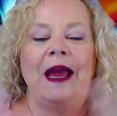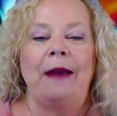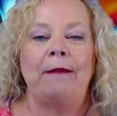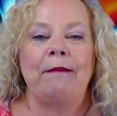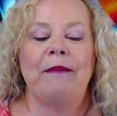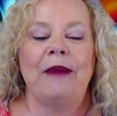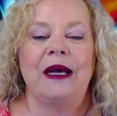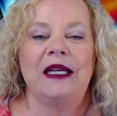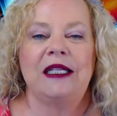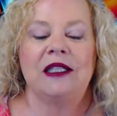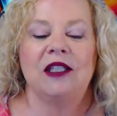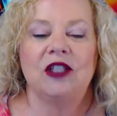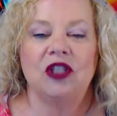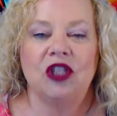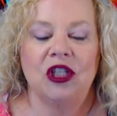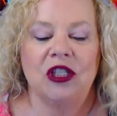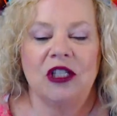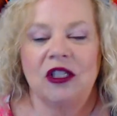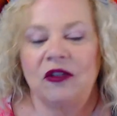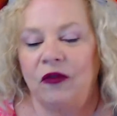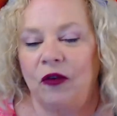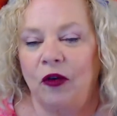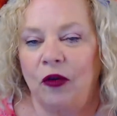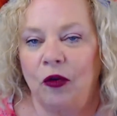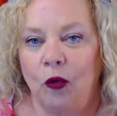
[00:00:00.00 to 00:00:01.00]
and
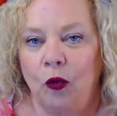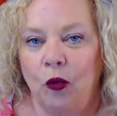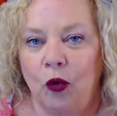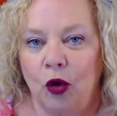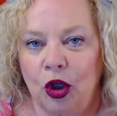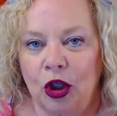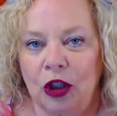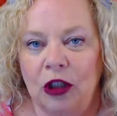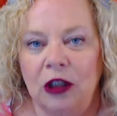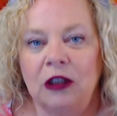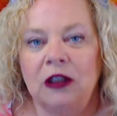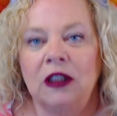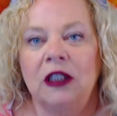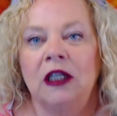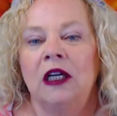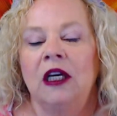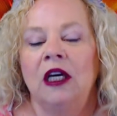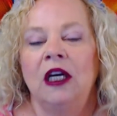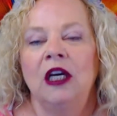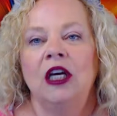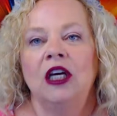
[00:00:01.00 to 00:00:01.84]
messages for the world.